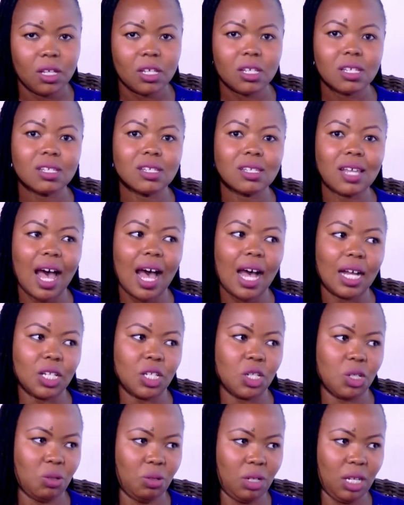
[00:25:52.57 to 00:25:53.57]
Start
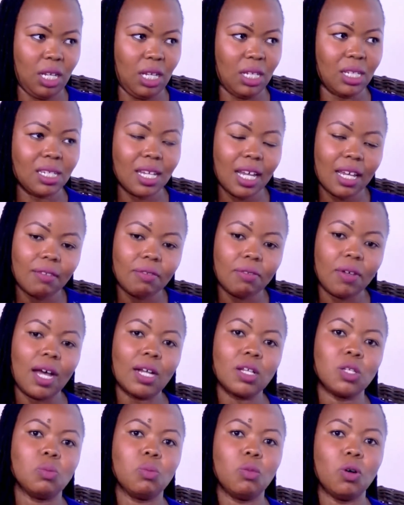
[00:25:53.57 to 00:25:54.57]
today. Take
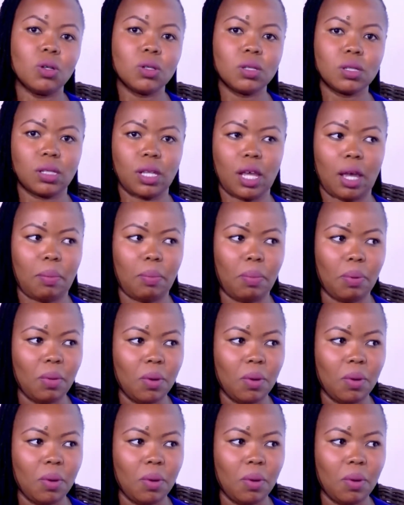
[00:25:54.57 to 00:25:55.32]
that small step.